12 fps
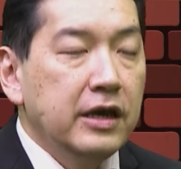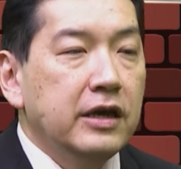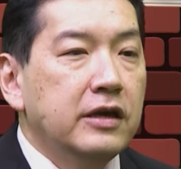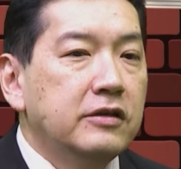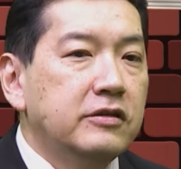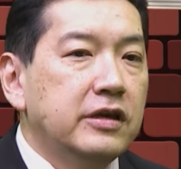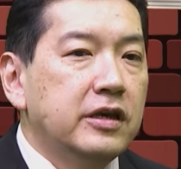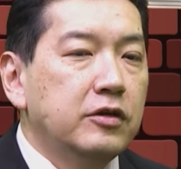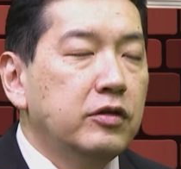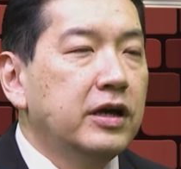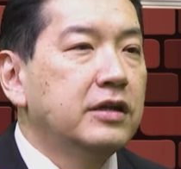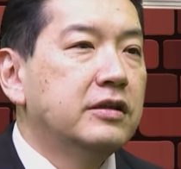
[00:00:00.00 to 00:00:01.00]
is a
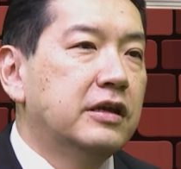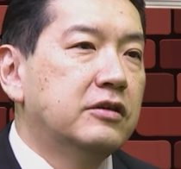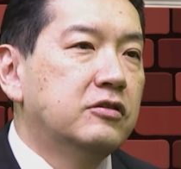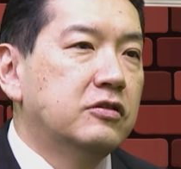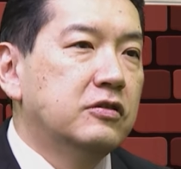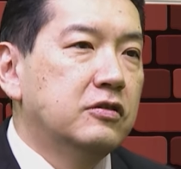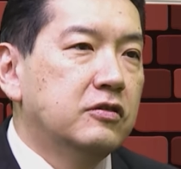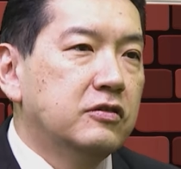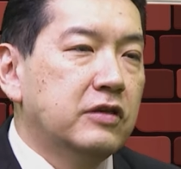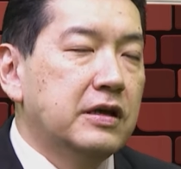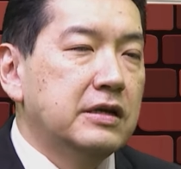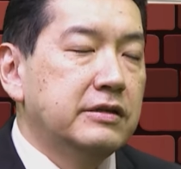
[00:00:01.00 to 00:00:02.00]
United
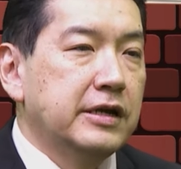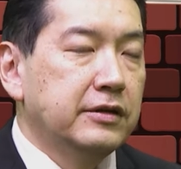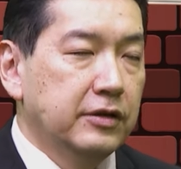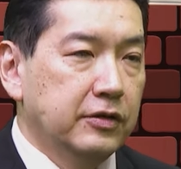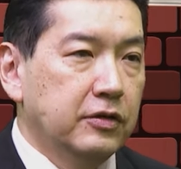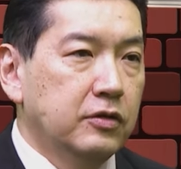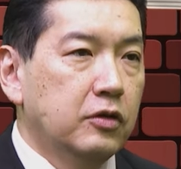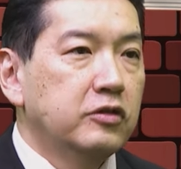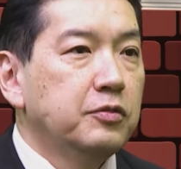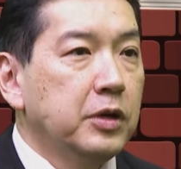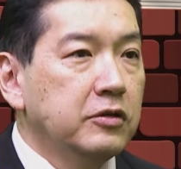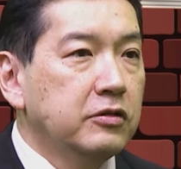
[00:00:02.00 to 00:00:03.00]
Nations technical or
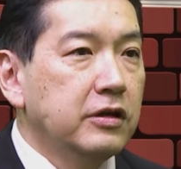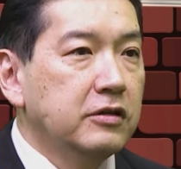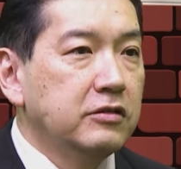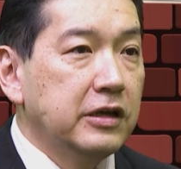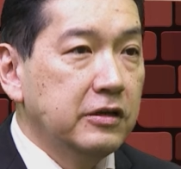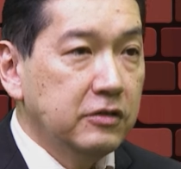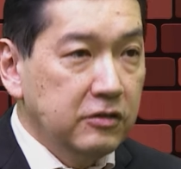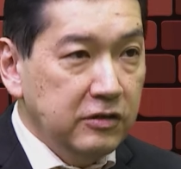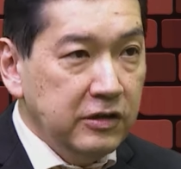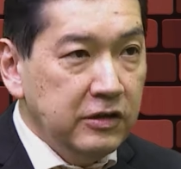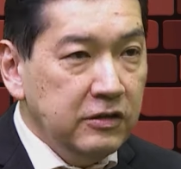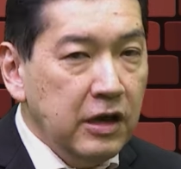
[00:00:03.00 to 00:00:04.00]
specialized
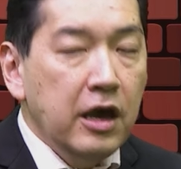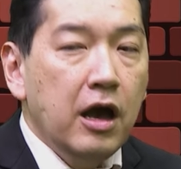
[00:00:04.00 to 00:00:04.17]
agency,